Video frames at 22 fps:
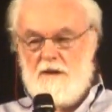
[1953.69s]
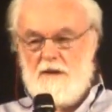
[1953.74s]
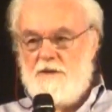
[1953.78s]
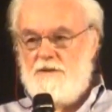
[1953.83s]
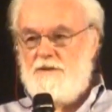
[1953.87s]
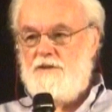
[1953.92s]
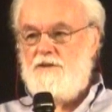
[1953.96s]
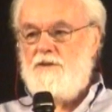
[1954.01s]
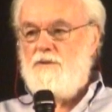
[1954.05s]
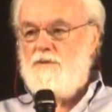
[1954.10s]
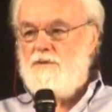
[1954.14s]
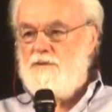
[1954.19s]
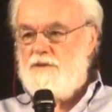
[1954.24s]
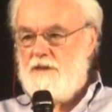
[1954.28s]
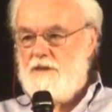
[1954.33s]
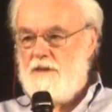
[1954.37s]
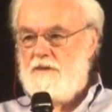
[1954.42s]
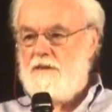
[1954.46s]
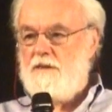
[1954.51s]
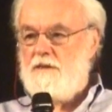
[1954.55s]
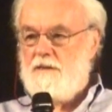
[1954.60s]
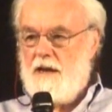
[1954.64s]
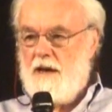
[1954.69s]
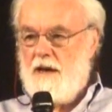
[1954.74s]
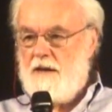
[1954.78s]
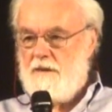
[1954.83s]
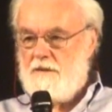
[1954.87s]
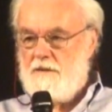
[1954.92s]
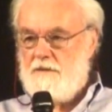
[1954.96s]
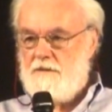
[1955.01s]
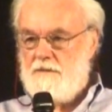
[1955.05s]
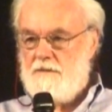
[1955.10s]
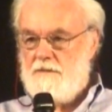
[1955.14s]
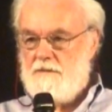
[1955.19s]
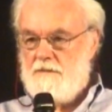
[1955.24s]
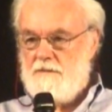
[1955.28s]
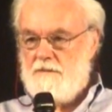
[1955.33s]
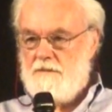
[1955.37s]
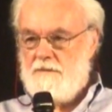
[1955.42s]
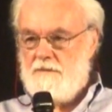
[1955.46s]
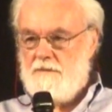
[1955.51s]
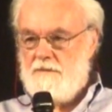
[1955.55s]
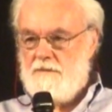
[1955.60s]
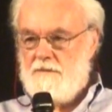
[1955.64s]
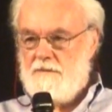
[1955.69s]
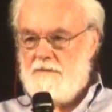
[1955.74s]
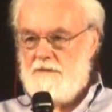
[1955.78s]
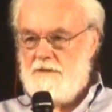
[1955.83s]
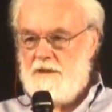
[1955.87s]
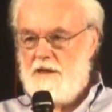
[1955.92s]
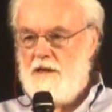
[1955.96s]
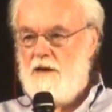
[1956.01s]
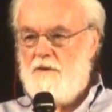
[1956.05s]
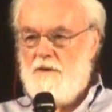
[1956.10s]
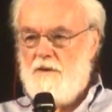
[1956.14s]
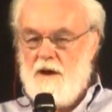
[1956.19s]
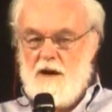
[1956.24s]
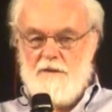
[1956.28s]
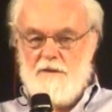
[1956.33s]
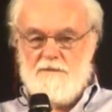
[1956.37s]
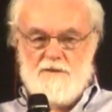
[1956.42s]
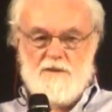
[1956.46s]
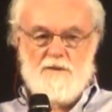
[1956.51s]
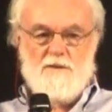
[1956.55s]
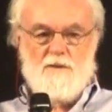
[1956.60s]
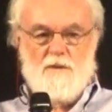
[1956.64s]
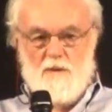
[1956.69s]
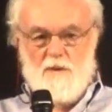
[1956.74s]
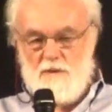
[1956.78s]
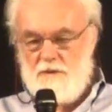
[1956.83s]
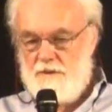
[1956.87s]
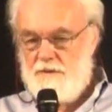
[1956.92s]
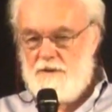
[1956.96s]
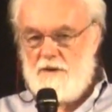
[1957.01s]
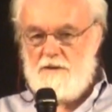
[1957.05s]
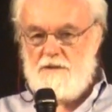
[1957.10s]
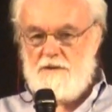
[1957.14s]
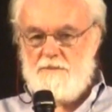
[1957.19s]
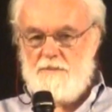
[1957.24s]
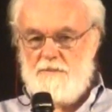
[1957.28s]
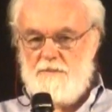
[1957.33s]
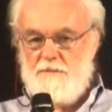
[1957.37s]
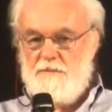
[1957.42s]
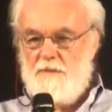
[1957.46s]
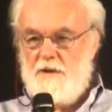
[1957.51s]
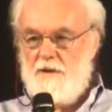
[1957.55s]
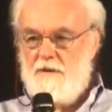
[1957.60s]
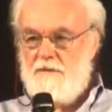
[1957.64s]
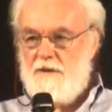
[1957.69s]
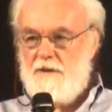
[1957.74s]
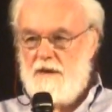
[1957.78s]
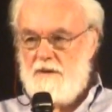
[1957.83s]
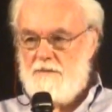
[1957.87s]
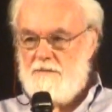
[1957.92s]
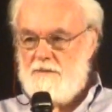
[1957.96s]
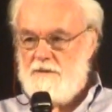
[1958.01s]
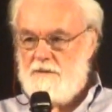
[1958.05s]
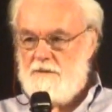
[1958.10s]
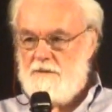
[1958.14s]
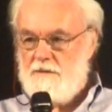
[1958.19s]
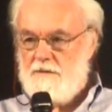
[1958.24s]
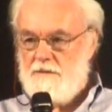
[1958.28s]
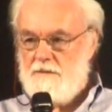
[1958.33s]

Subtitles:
It's using the debt to go after all of those programs.